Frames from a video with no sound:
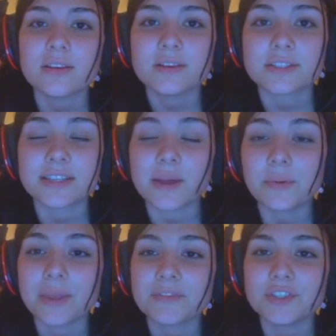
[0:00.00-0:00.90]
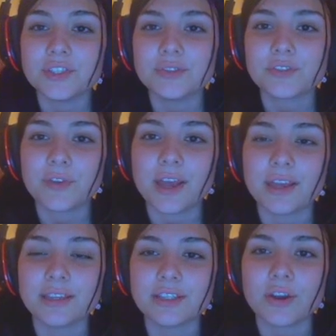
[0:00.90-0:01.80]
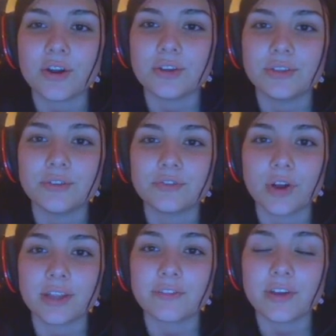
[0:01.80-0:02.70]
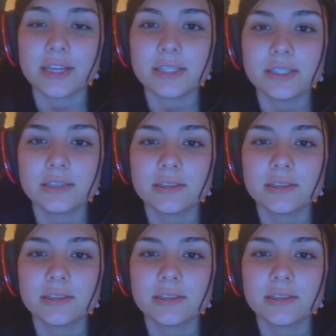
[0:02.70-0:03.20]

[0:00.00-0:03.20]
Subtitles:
So now what we have to do is find our little froggy friend,